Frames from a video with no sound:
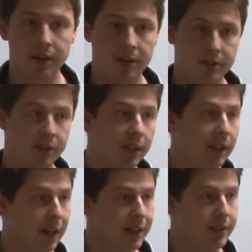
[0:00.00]
that is strictly
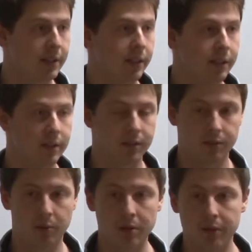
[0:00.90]
less than
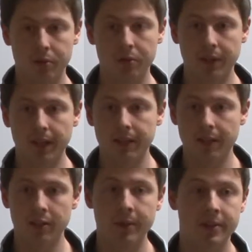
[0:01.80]
1 over 2 to the r, then
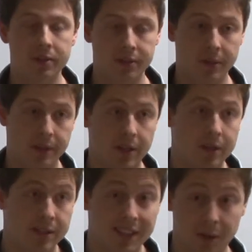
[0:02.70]
it means that your soundness error
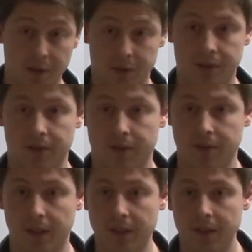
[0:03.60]
is 0,
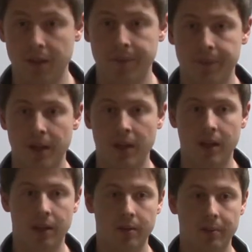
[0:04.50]
okay?
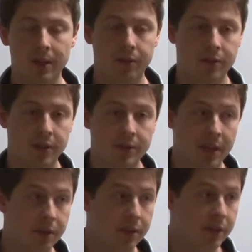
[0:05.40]
But if your soundness
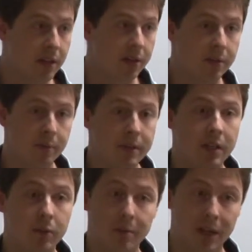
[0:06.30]
error is 0, then it means
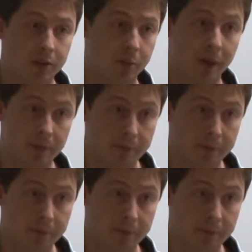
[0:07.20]
that we're back to P,